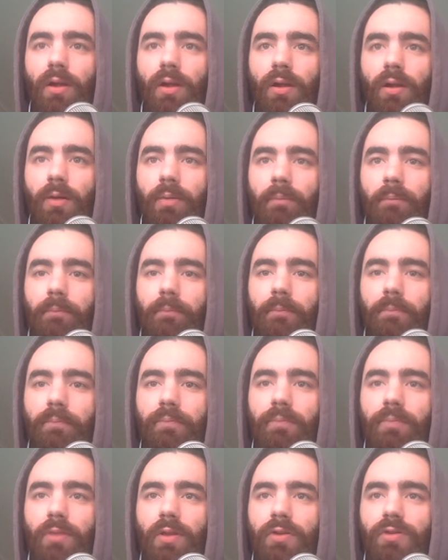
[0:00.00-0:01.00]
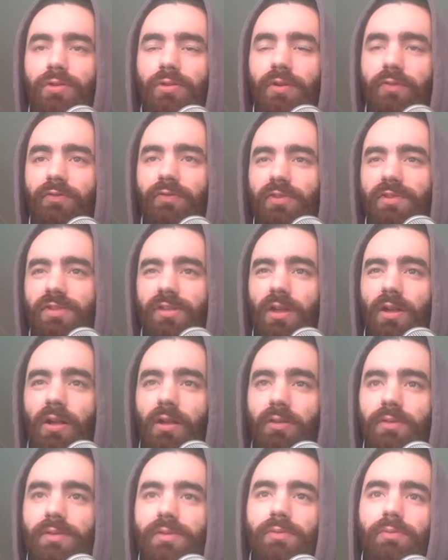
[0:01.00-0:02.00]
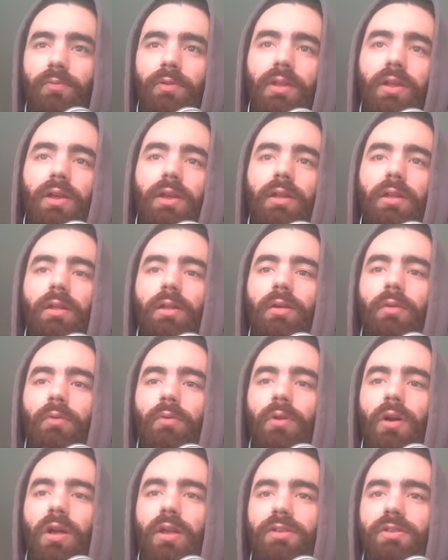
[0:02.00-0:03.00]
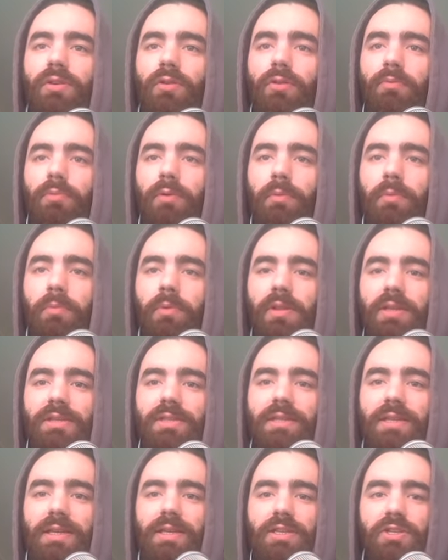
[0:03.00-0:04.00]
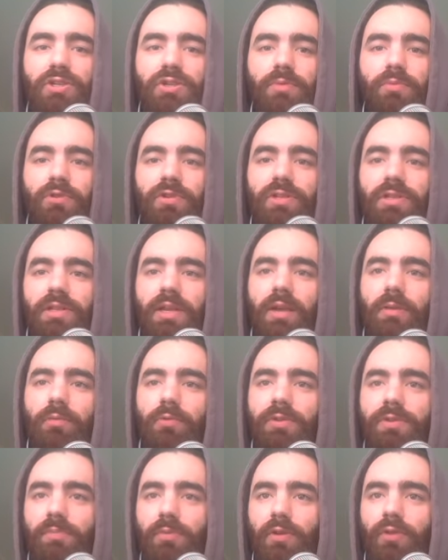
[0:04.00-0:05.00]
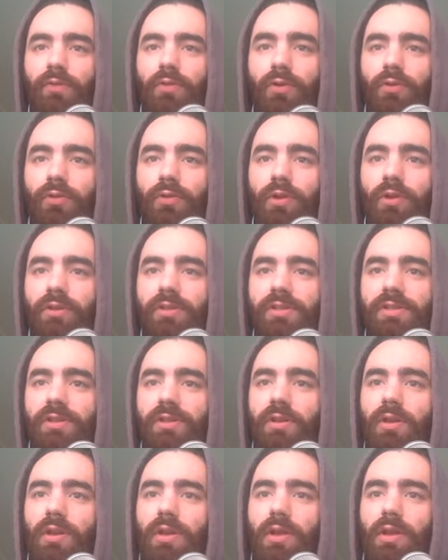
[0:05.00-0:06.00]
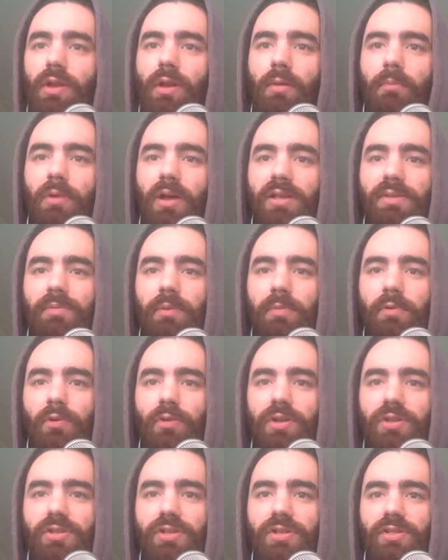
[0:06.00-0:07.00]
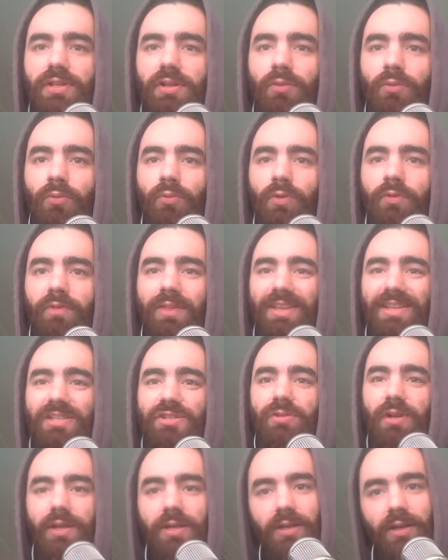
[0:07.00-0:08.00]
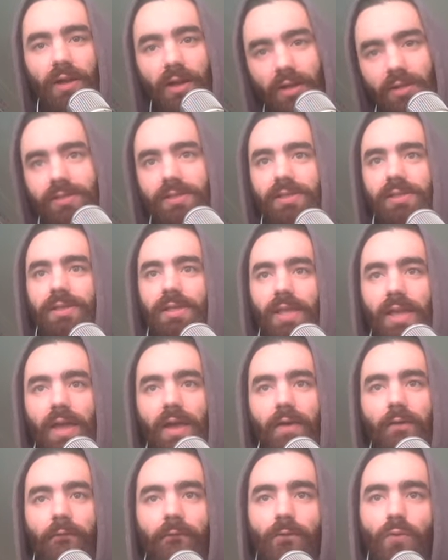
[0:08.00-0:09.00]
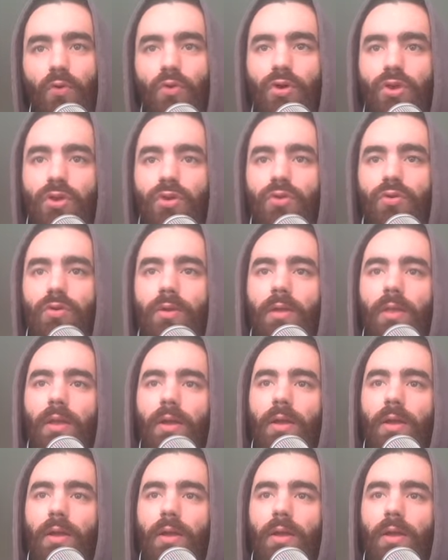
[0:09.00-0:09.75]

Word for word: Um, two different styles where they ask on probability distribution tables, but you've got all those past paper questions and all of the extracted answers there for you.